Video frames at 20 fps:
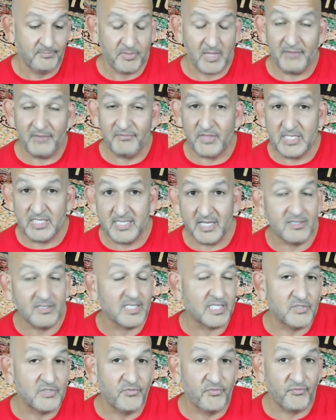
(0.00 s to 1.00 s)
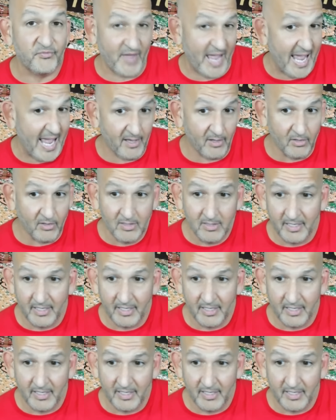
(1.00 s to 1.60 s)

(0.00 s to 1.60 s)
if the Celtics fail,